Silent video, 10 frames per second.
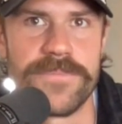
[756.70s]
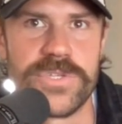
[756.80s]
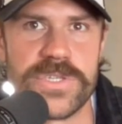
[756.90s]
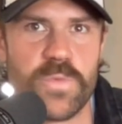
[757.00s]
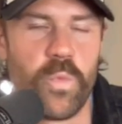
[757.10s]

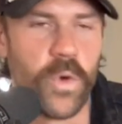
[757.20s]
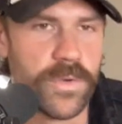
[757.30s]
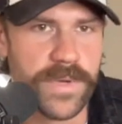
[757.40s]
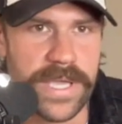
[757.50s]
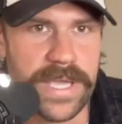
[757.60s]
just
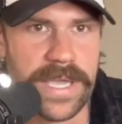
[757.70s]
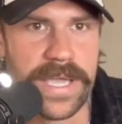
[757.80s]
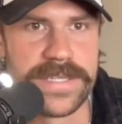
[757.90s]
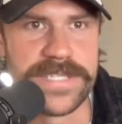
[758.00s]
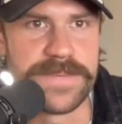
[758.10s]
wounding
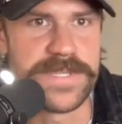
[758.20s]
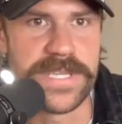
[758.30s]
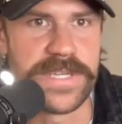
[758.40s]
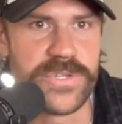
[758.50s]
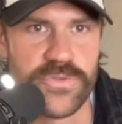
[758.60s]
and
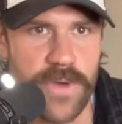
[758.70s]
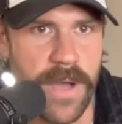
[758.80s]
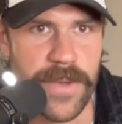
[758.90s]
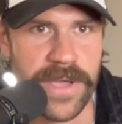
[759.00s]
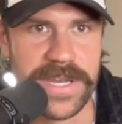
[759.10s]
deep-seated
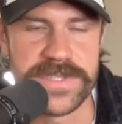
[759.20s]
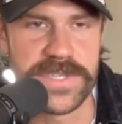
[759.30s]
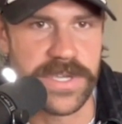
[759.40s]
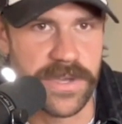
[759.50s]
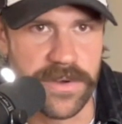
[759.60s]
trauma and
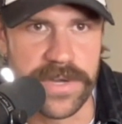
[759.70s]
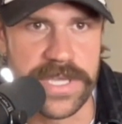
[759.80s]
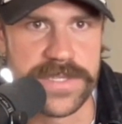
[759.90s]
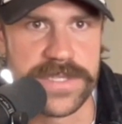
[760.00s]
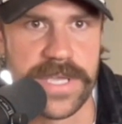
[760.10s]

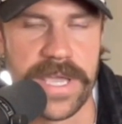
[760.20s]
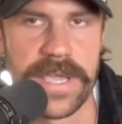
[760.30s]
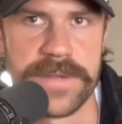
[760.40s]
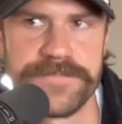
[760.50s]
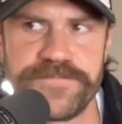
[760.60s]
insecurities
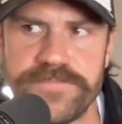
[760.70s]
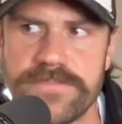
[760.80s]
and,